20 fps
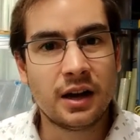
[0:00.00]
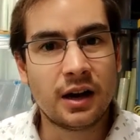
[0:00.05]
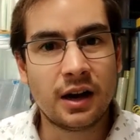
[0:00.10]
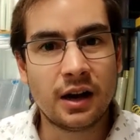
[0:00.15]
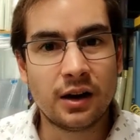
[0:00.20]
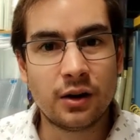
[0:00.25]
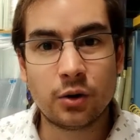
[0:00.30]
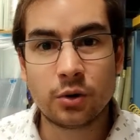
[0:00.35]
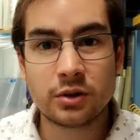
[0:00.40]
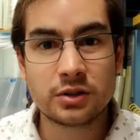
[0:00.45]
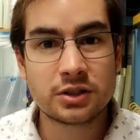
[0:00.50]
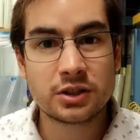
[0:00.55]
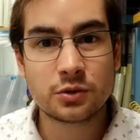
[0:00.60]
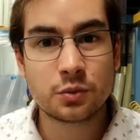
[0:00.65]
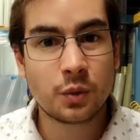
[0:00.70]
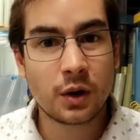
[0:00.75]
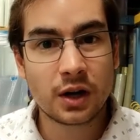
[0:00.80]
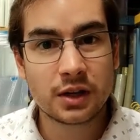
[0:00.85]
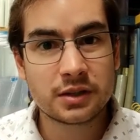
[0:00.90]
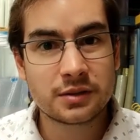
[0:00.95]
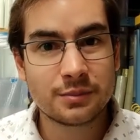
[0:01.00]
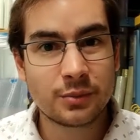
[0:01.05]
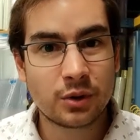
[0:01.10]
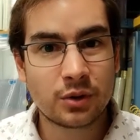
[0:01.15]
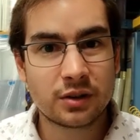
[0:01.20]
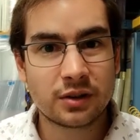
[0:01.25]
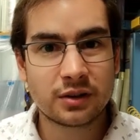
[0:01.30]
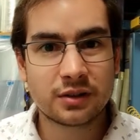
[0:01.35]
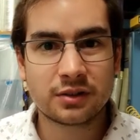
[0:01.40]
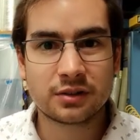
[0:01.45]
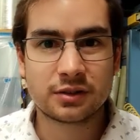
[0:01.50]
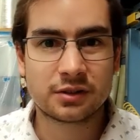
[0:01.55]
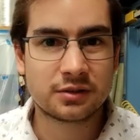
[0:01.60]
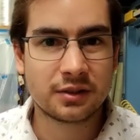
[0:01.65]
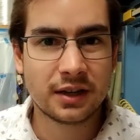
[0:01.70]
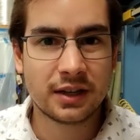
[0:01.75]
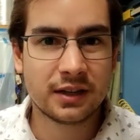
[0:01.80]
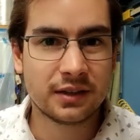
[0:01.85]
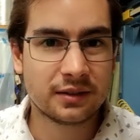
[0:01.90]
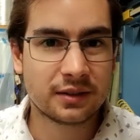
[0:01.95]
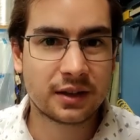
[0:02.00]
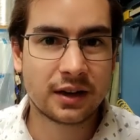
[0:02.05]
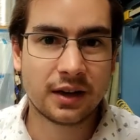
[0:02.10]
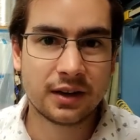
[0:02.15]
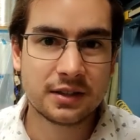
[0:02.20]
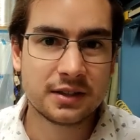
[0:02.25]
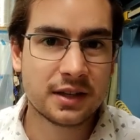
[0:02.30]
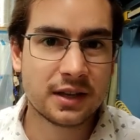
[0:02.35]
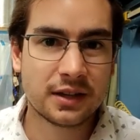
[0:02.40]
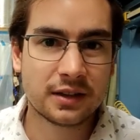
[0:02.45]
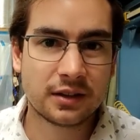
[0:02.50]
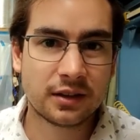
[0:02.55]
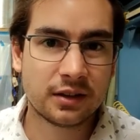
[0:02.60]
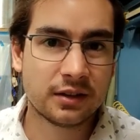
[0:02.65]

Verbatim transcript: Uh, or just watch more great content